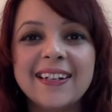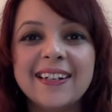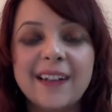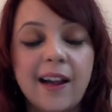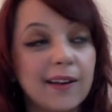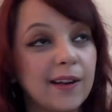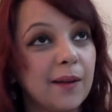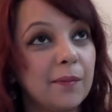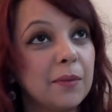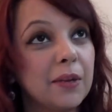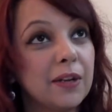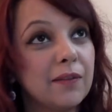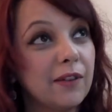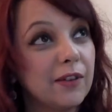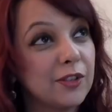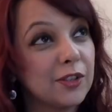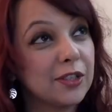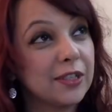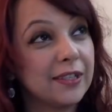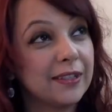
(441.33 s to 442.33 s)
I can't believe I
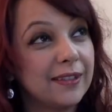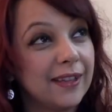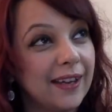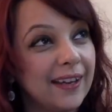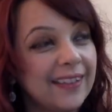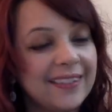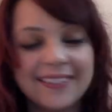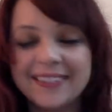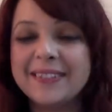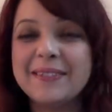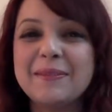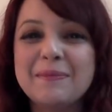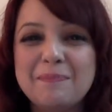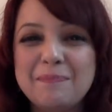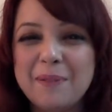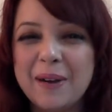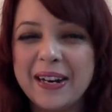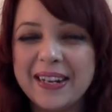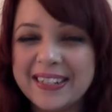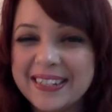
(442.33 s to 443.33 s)
just did that.
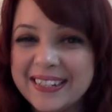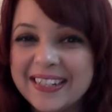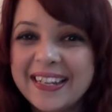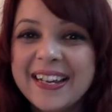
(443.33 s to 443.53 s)
But